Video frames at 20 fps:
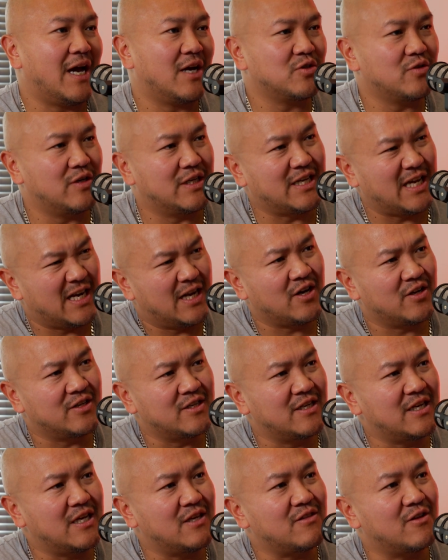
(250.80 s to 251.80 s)
actually getting
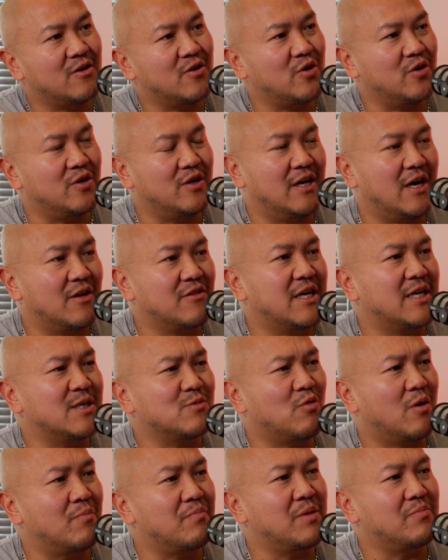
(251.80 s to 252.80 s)
underneath the hood, I think is
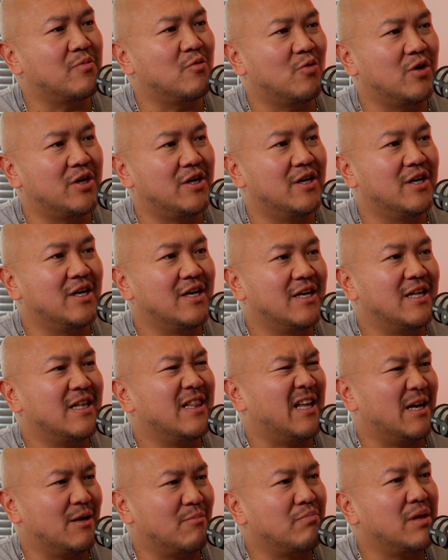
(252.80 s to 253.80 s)
what people want to
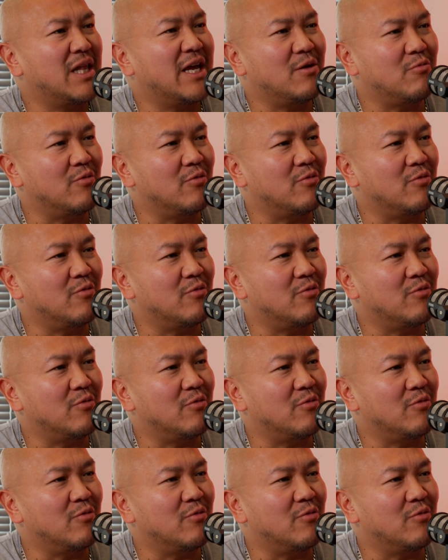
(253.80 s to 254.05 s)
play